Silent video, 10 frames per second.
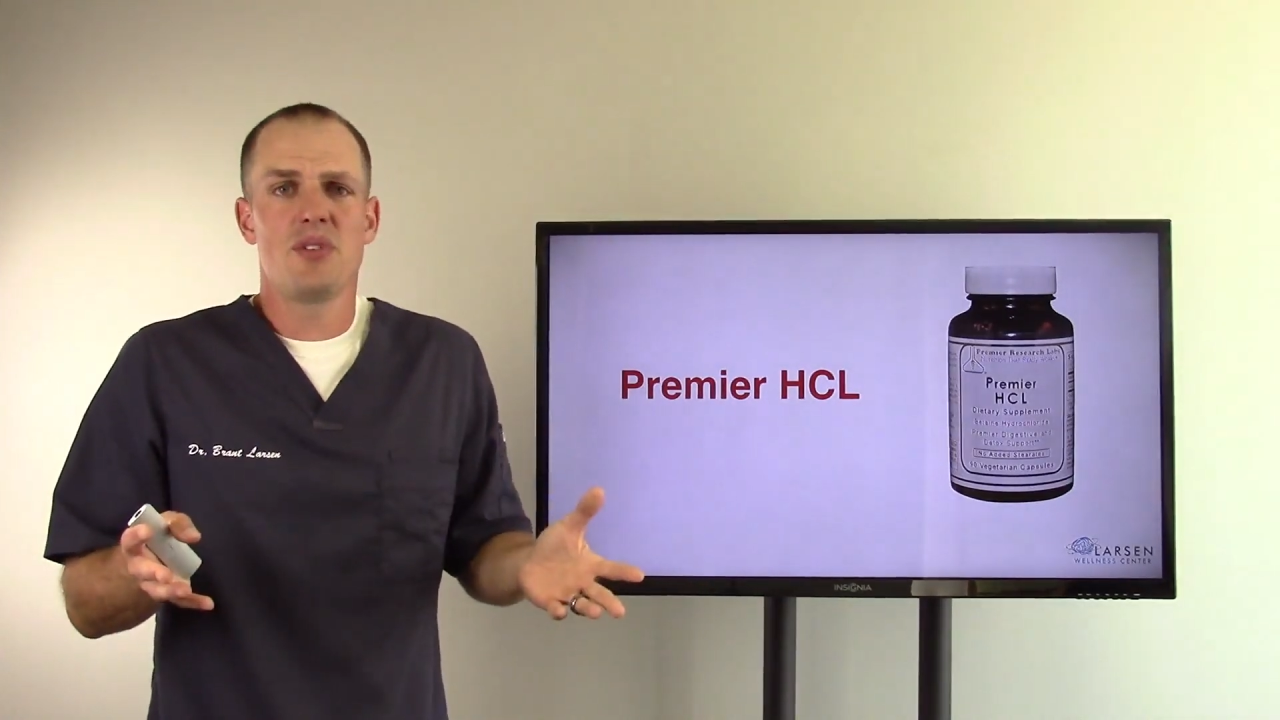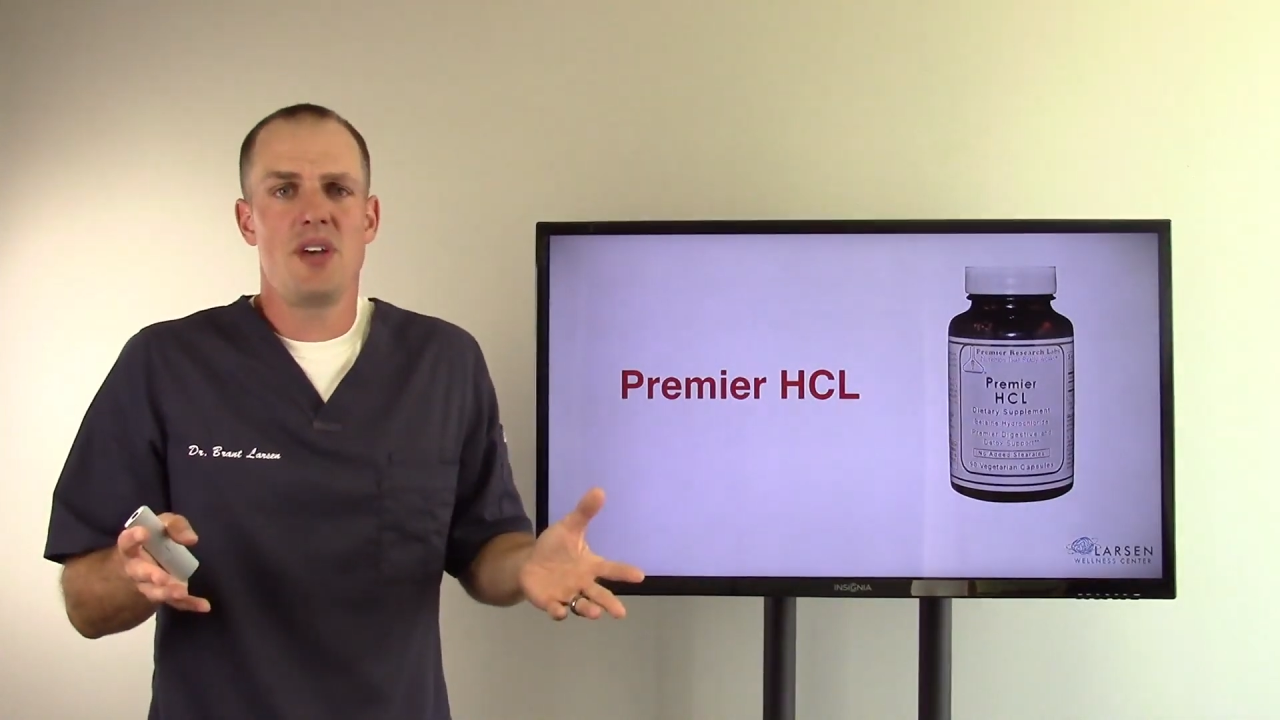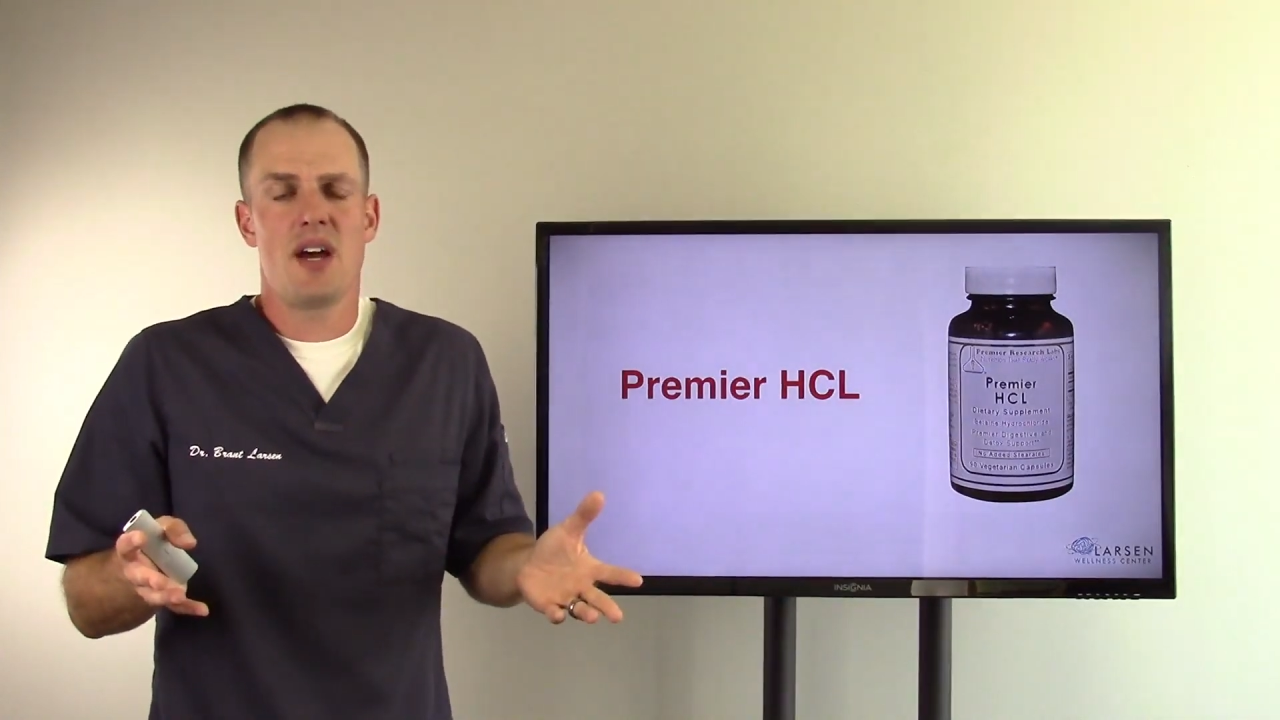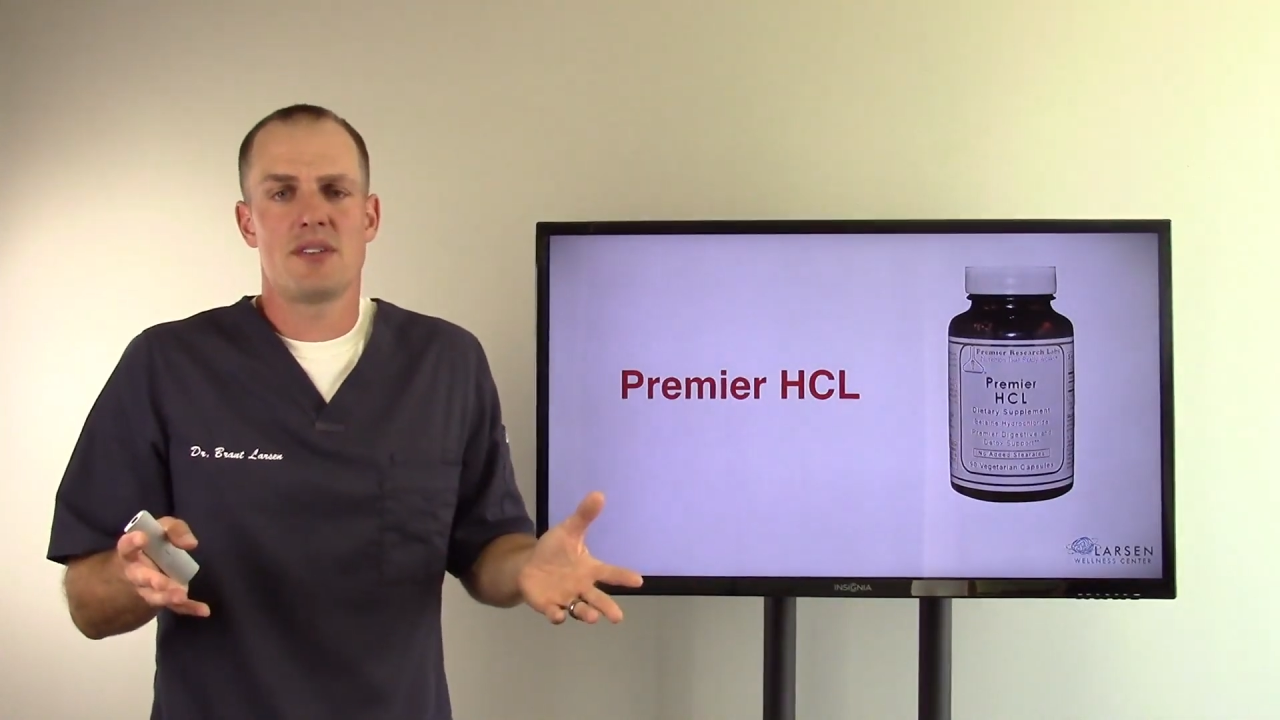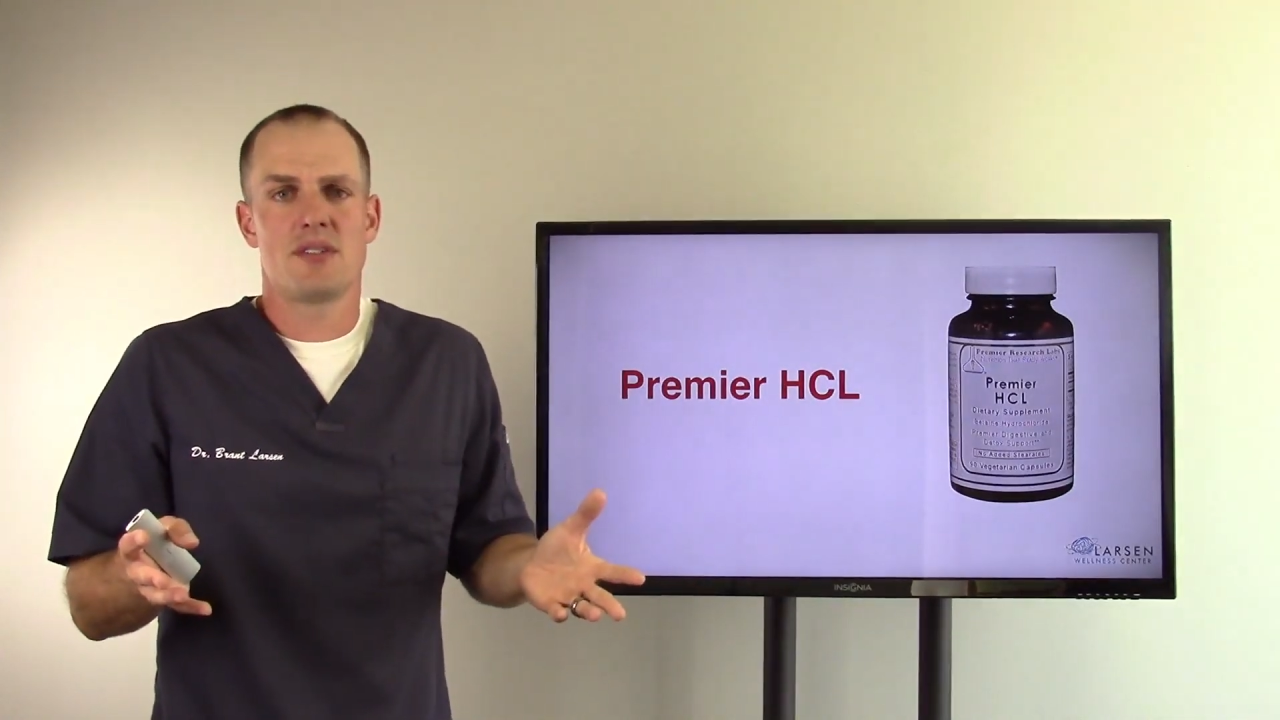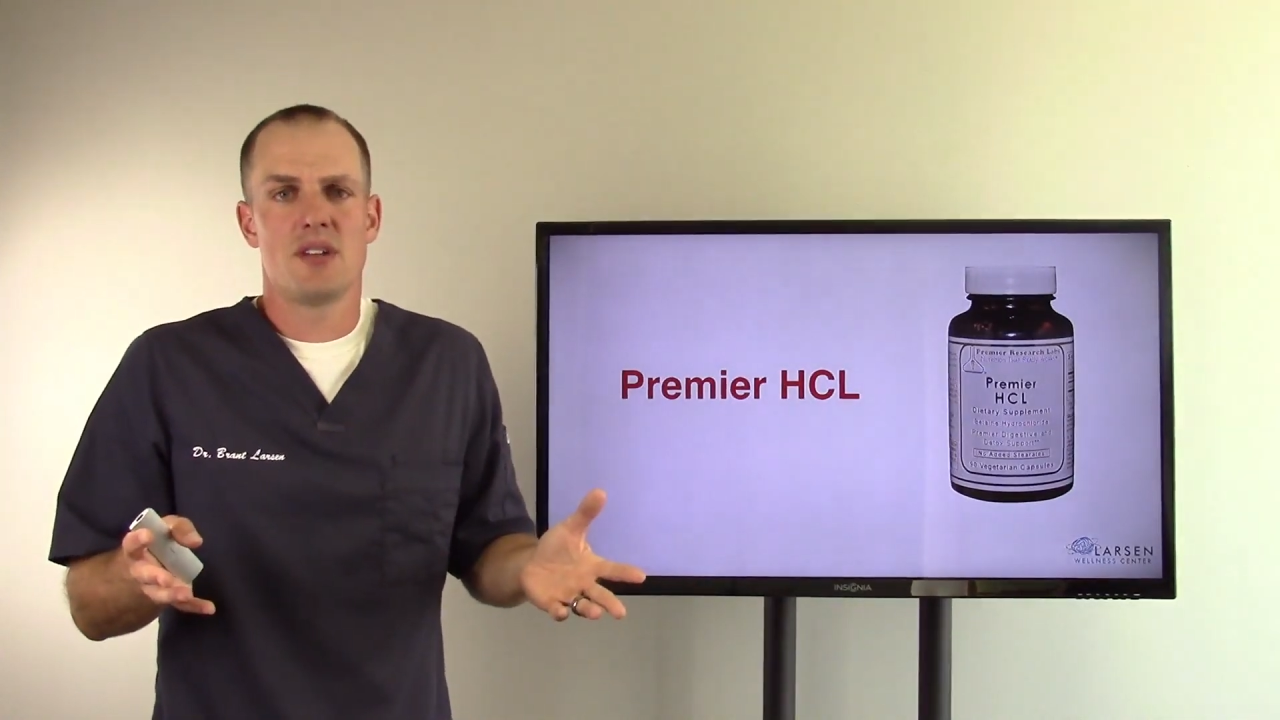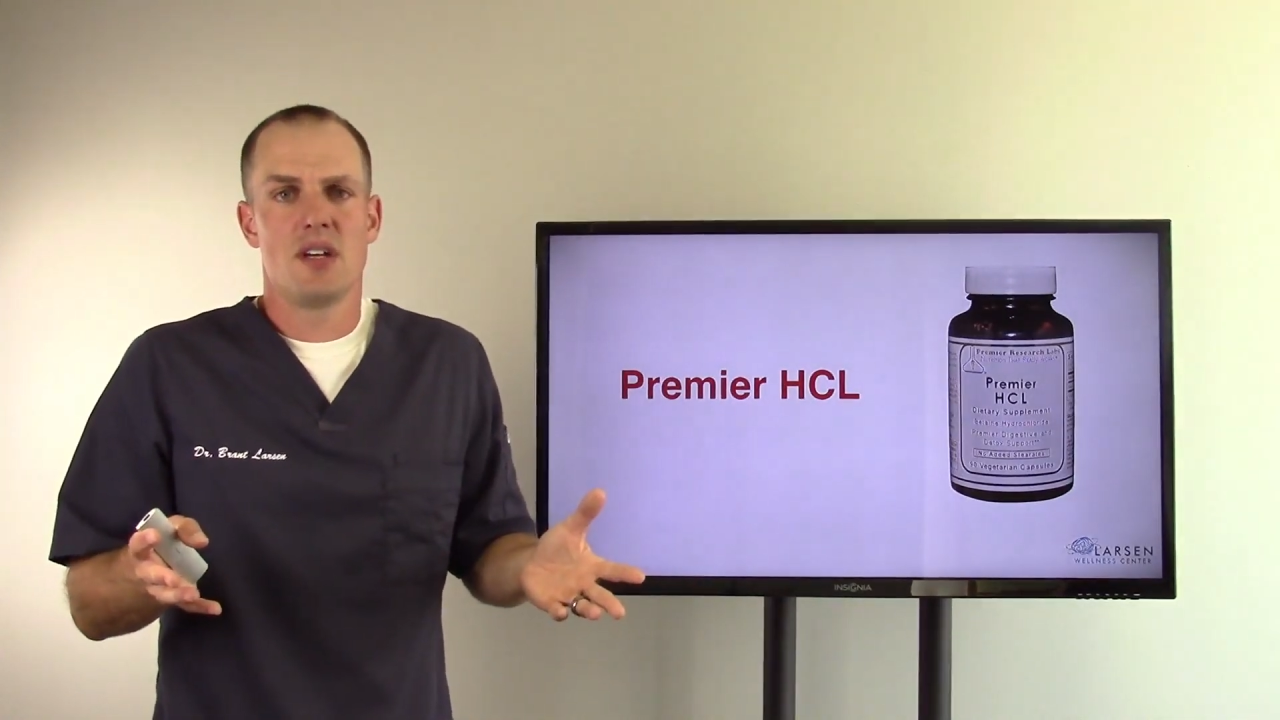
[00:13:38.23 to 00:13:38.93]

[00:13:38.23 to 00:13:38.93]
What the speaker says: test.